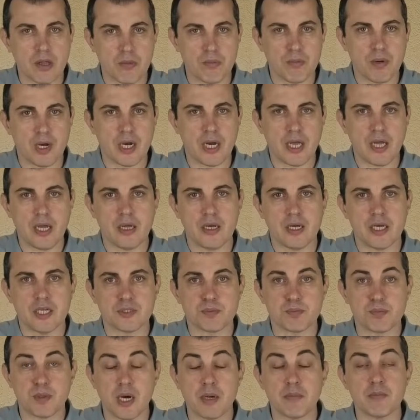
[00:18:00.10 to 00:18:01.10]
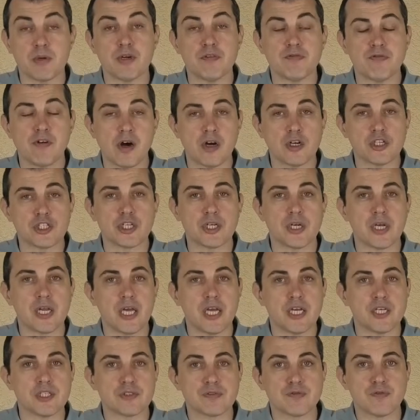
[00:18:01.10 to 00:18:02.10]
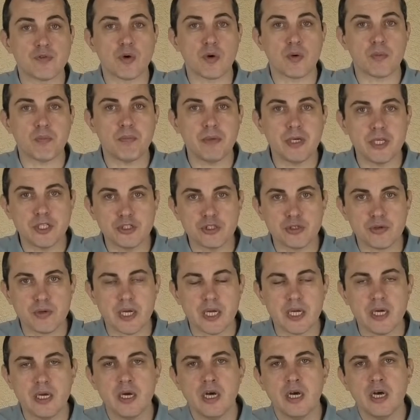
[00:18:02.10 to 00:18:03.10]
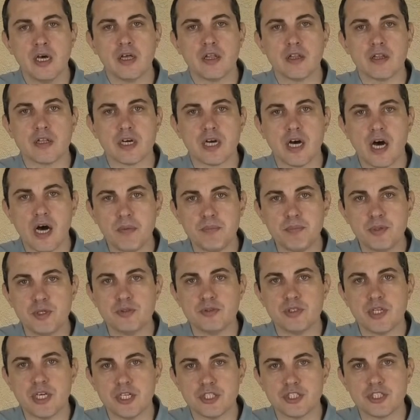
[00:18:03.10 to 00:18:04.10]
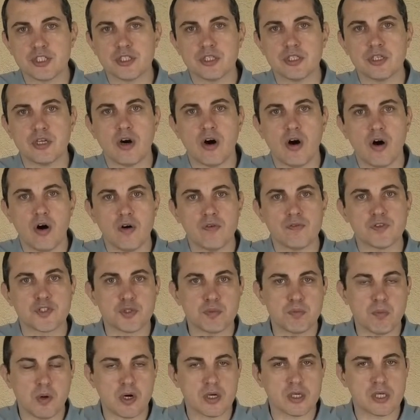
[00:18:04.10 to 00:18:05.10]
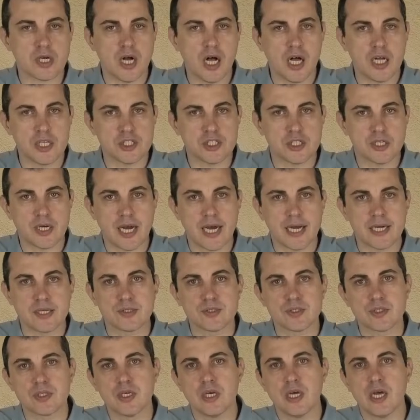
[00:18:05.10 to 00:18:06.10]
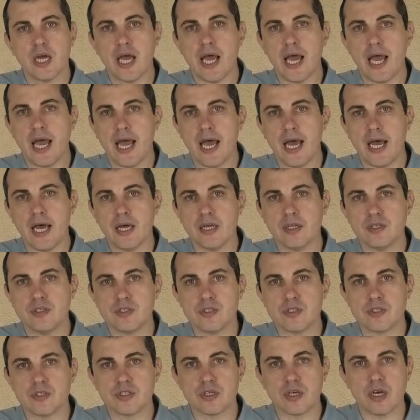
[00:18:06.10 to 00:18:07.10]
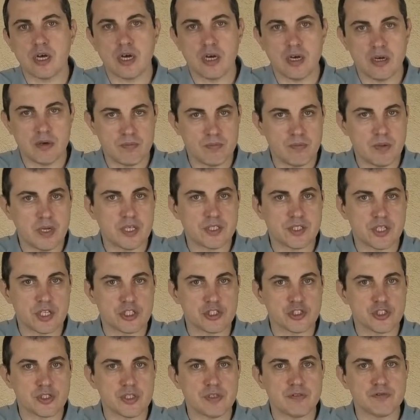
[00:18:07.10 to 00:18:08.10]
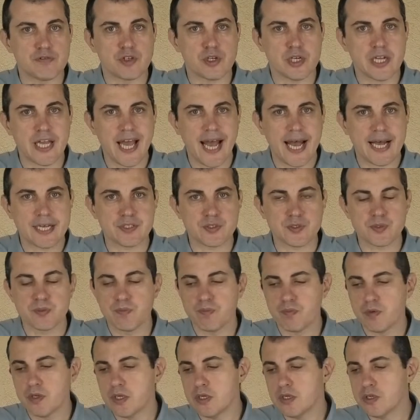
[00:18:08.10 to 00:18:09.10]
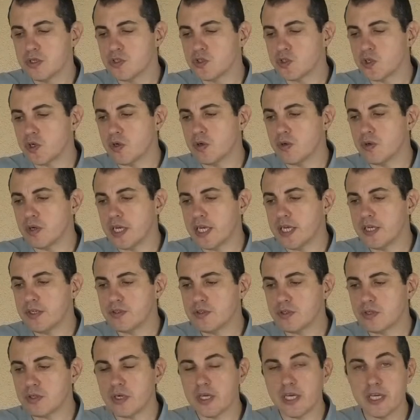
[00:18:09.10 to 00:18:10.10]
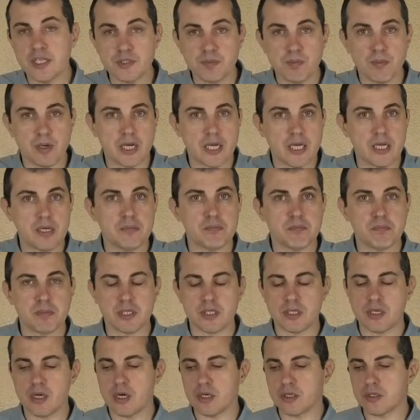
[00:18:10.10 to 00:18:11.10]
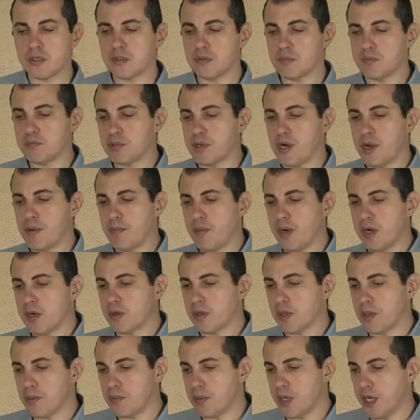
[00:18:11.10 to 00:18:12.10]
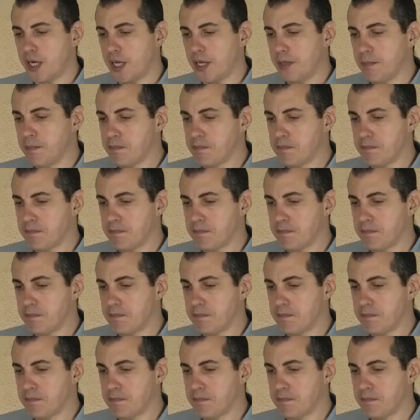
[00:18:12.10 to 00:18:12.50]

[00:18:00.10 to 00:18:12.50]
money. Its primary function is for metering the computation of smart contracts and essentially for gas. So Ether is money, but not primarily money.